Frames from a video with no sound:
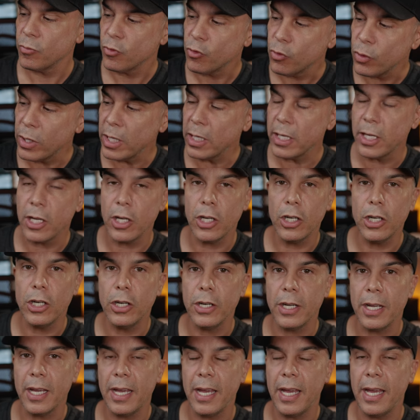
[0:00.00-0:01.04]
really
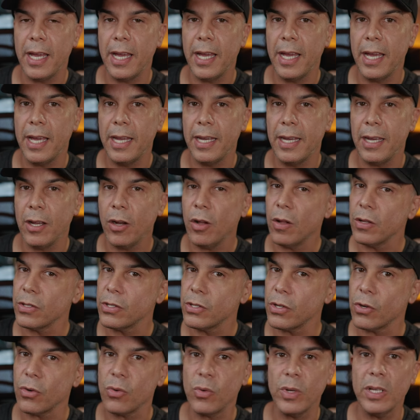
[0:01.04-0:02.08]
good and
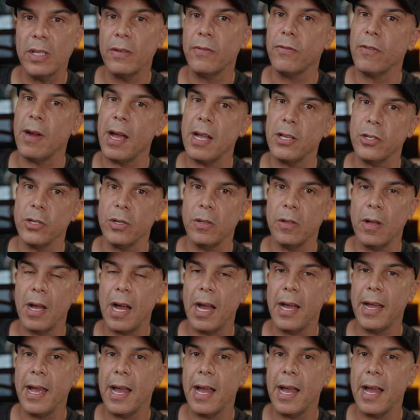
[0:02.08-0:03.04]
also really fragile. I